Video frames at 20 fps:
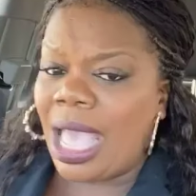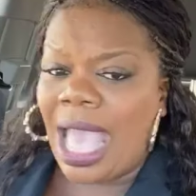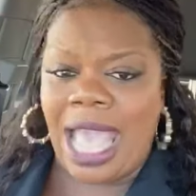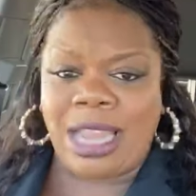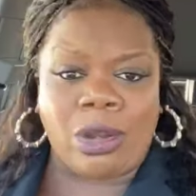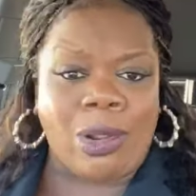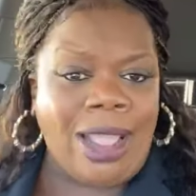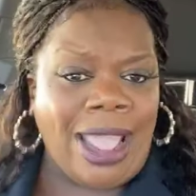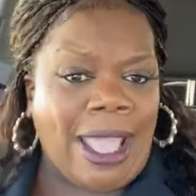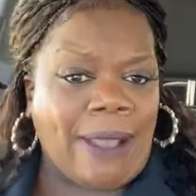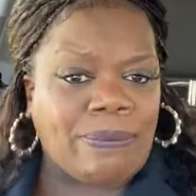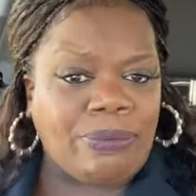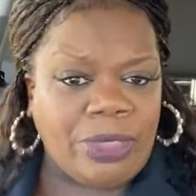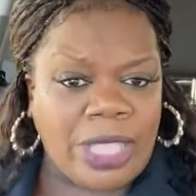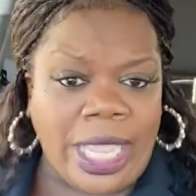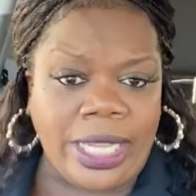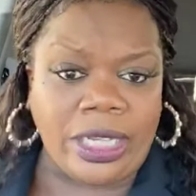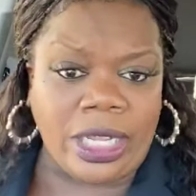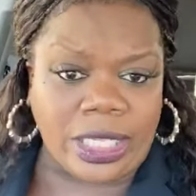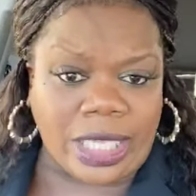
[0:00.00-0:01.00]
I don't have
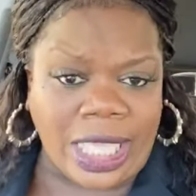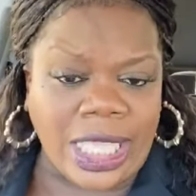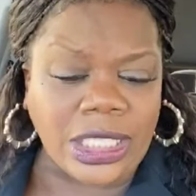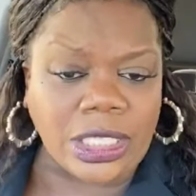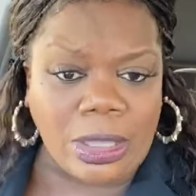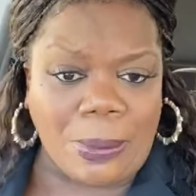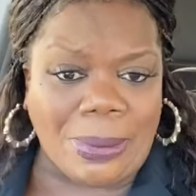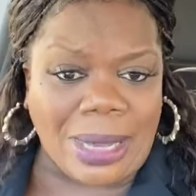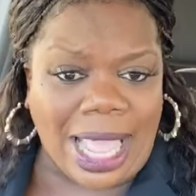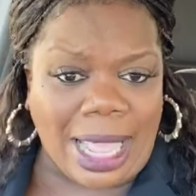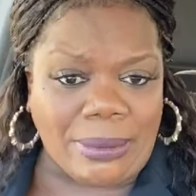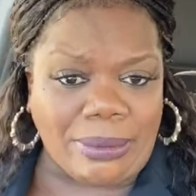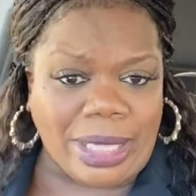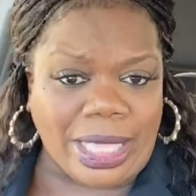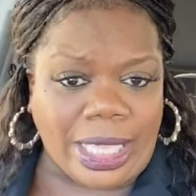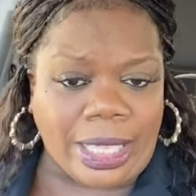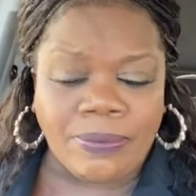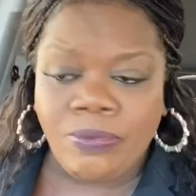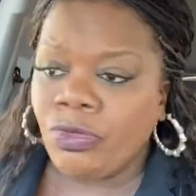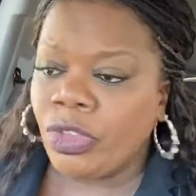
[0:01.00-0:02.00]
nothing against a black
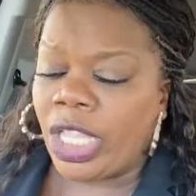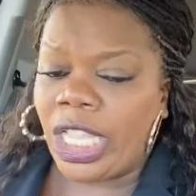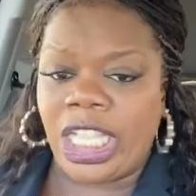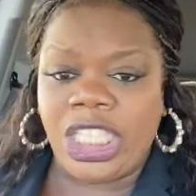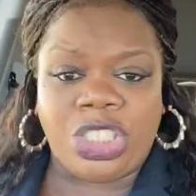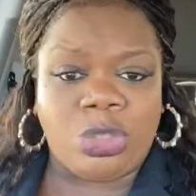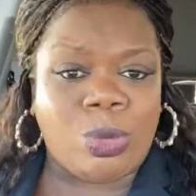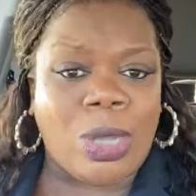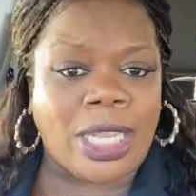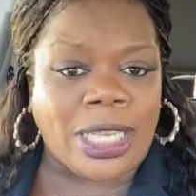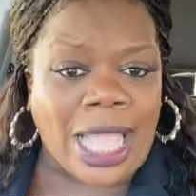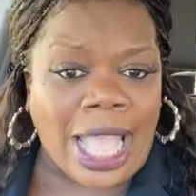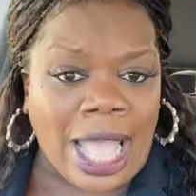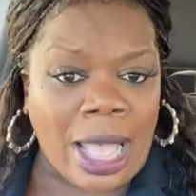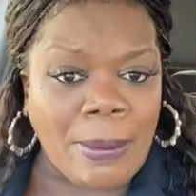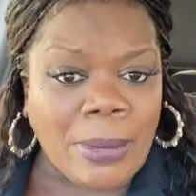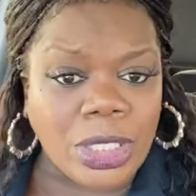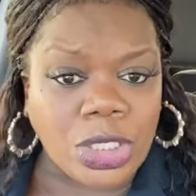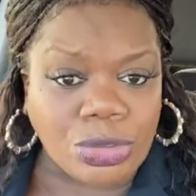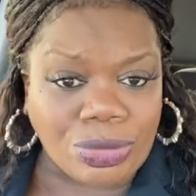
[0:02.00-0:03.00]
man. It's what
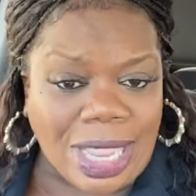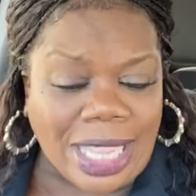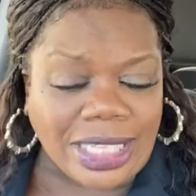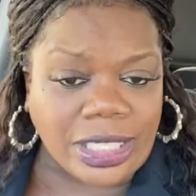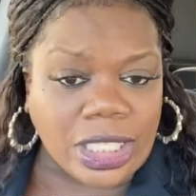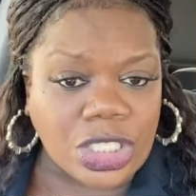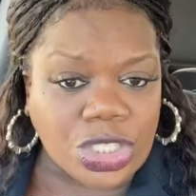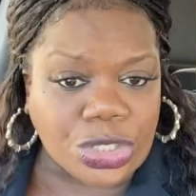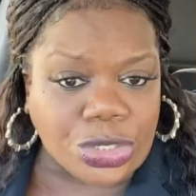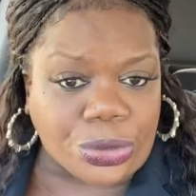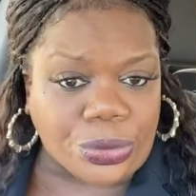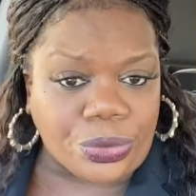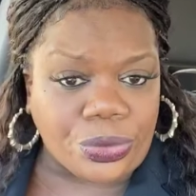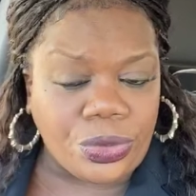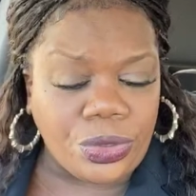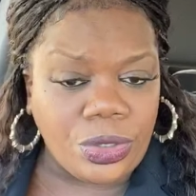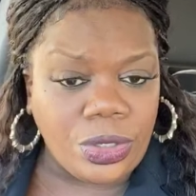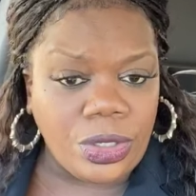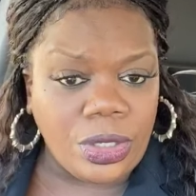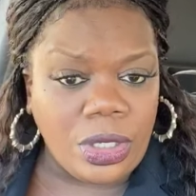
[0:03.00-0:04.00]
I'm attracted to.
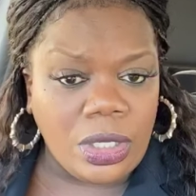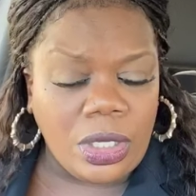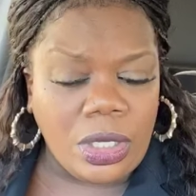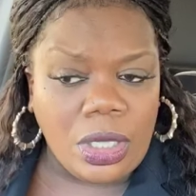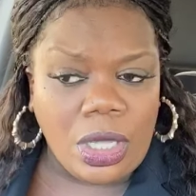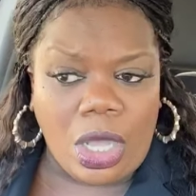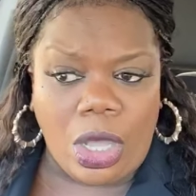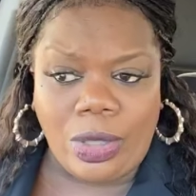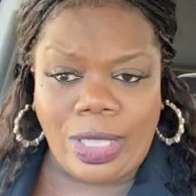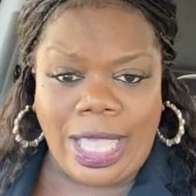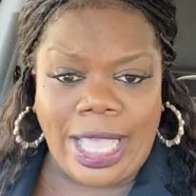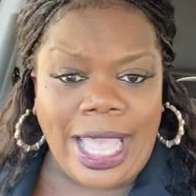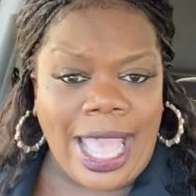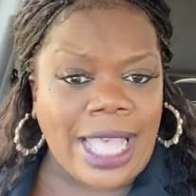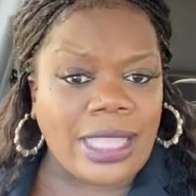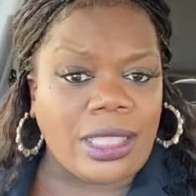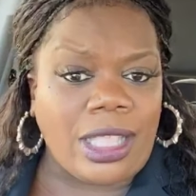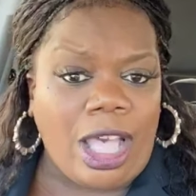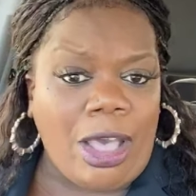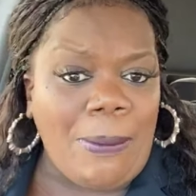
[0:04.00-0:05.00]
Okay,
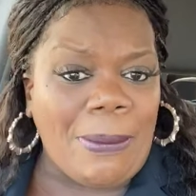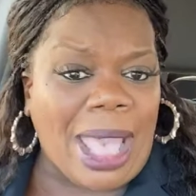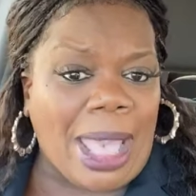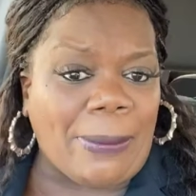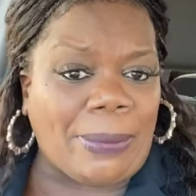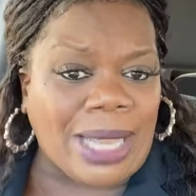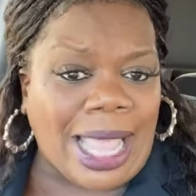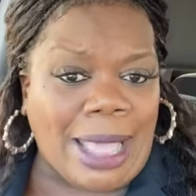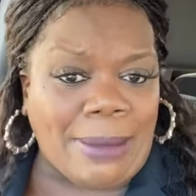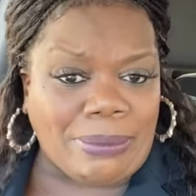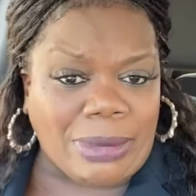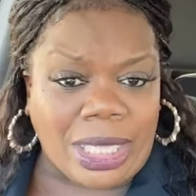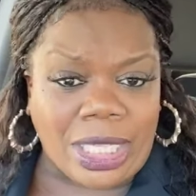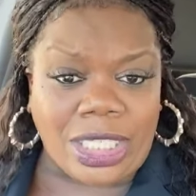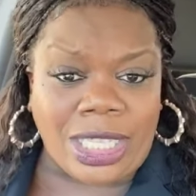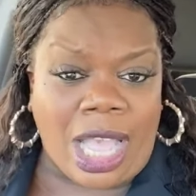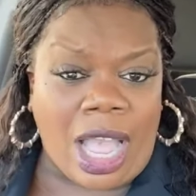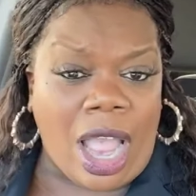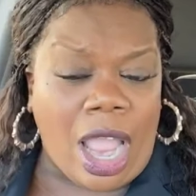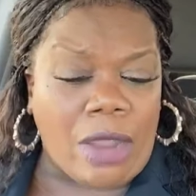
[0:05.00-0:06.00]
I love my black men.
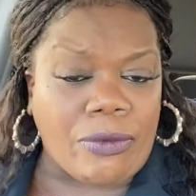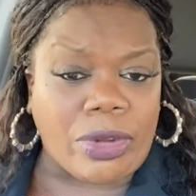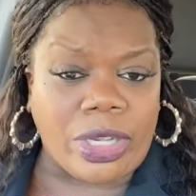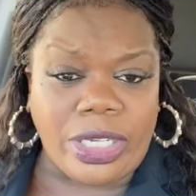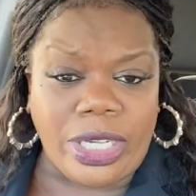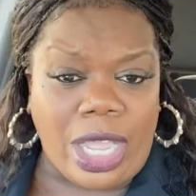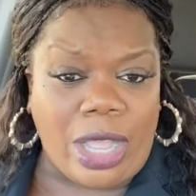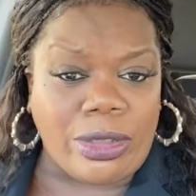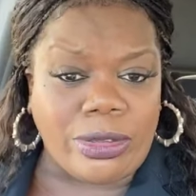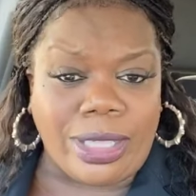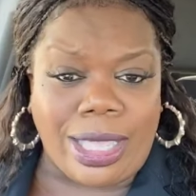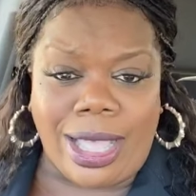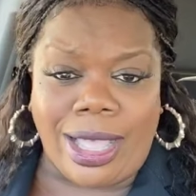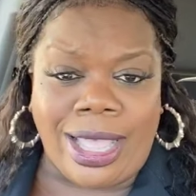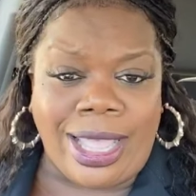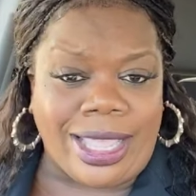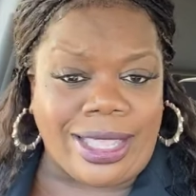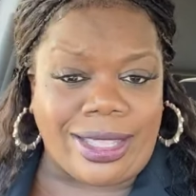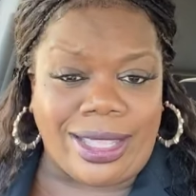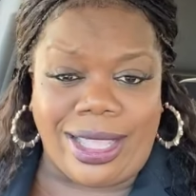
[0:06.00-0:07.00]
Y'all already know, y'all.
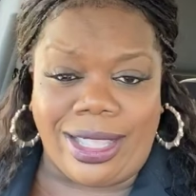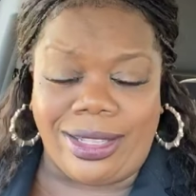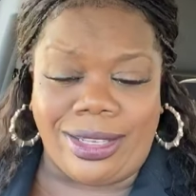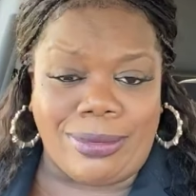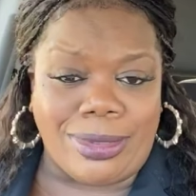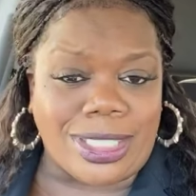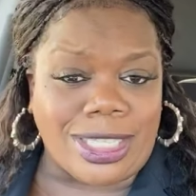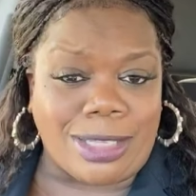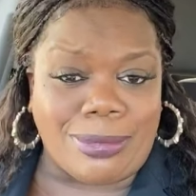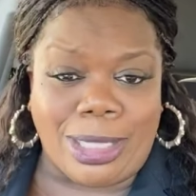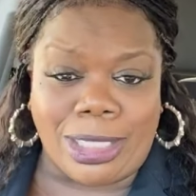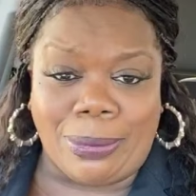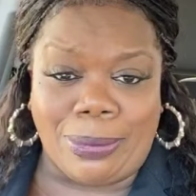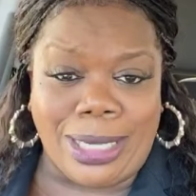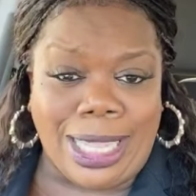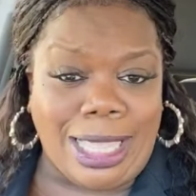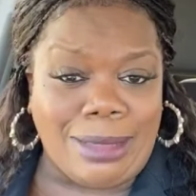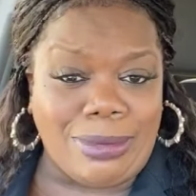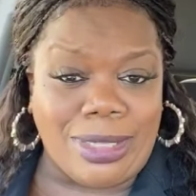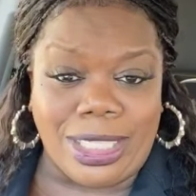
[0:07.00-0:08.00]
Hey, let me tell you about the
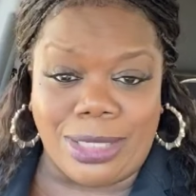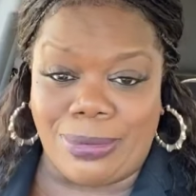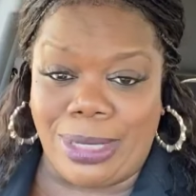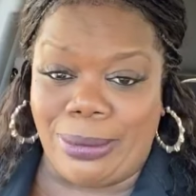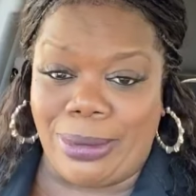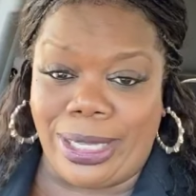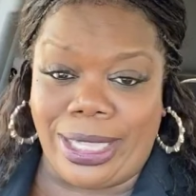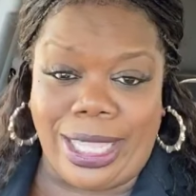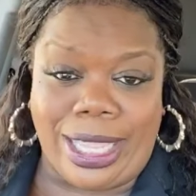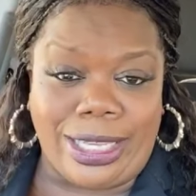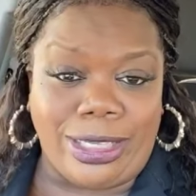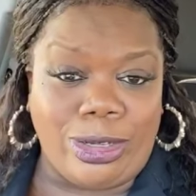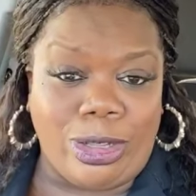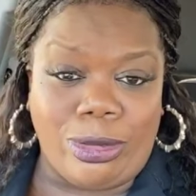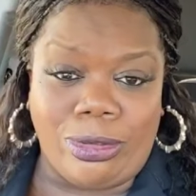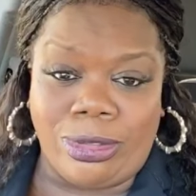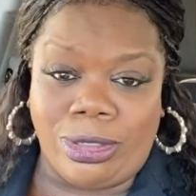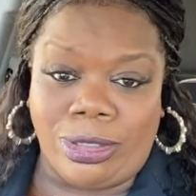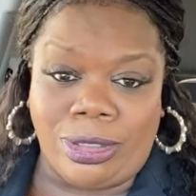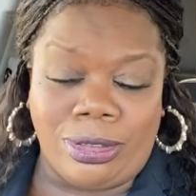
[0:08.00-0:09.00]
black men, baby. Can't
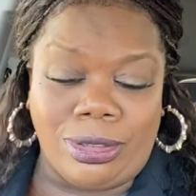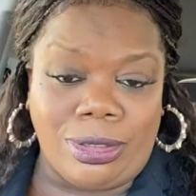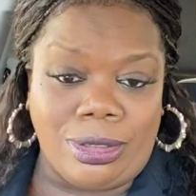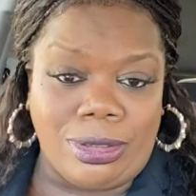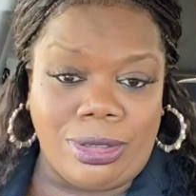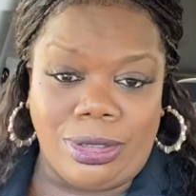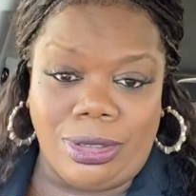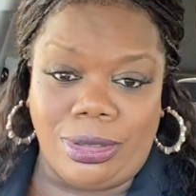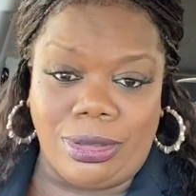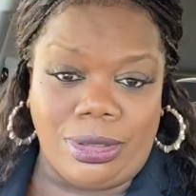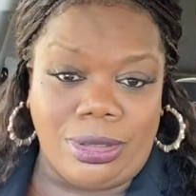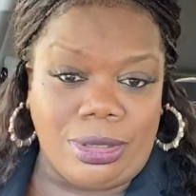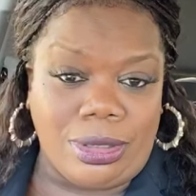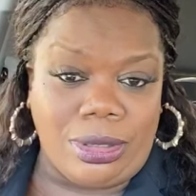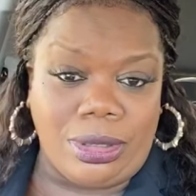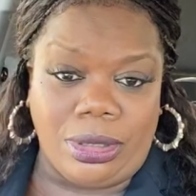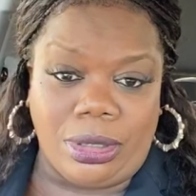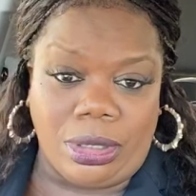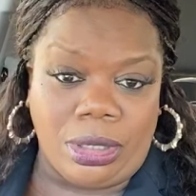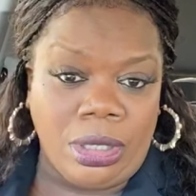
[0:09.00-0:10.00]
no,
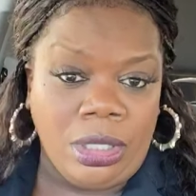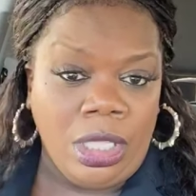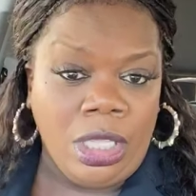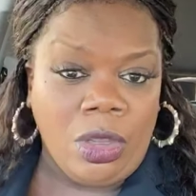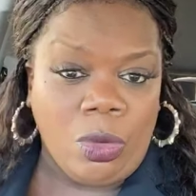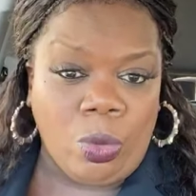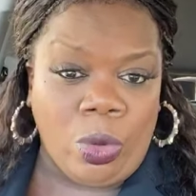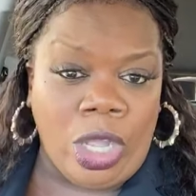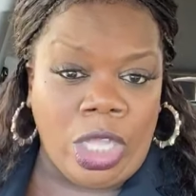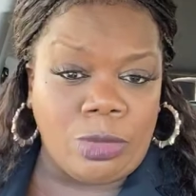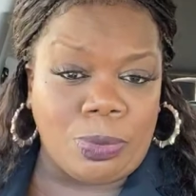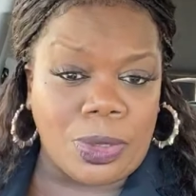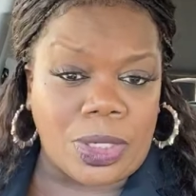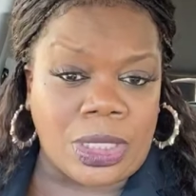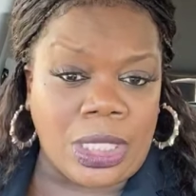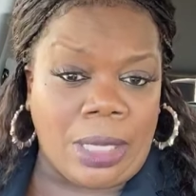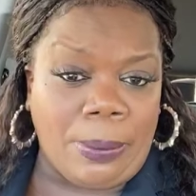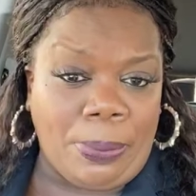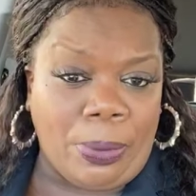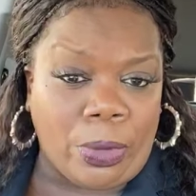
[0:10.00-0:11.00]
look.
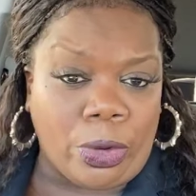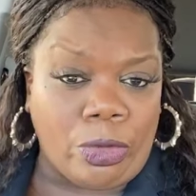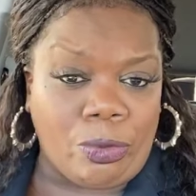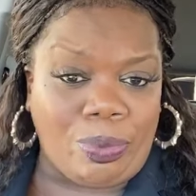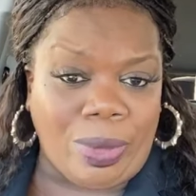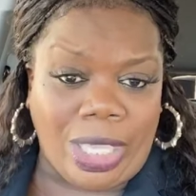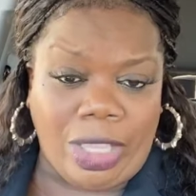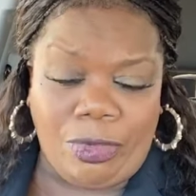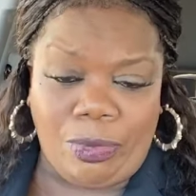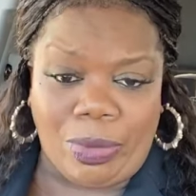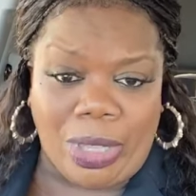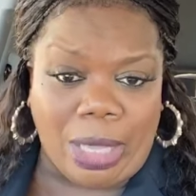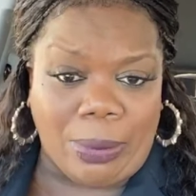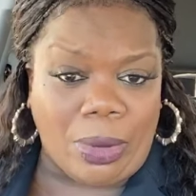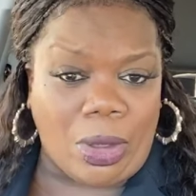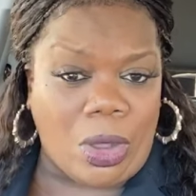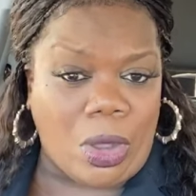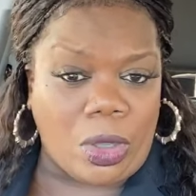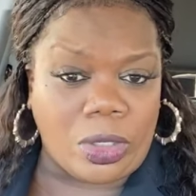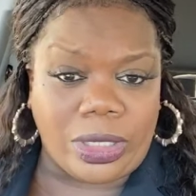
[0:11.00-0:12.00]
100% pure beef, baby,
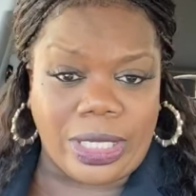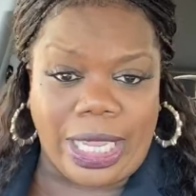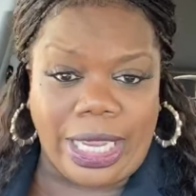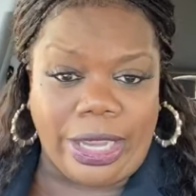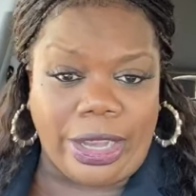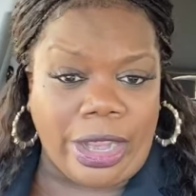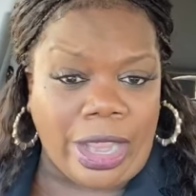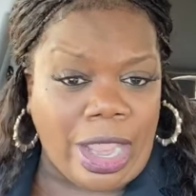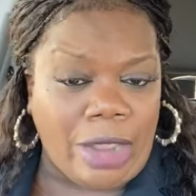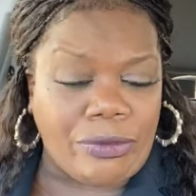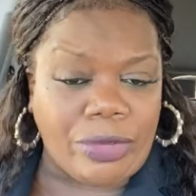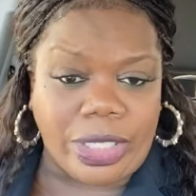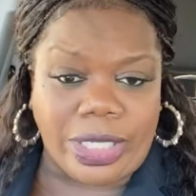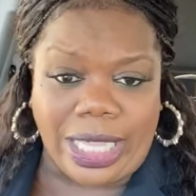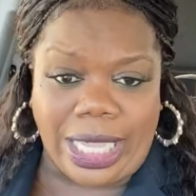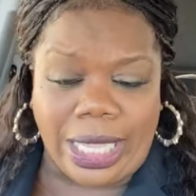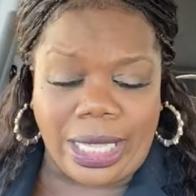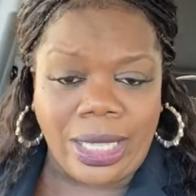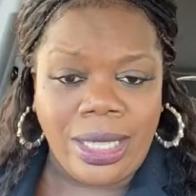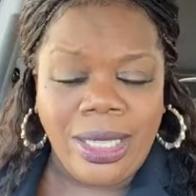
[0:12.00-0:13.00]
all day, every
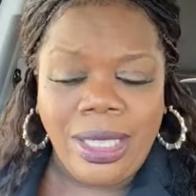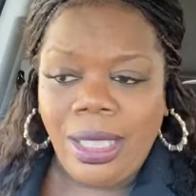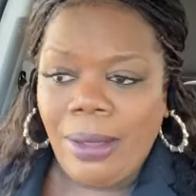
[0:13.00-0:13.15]
day.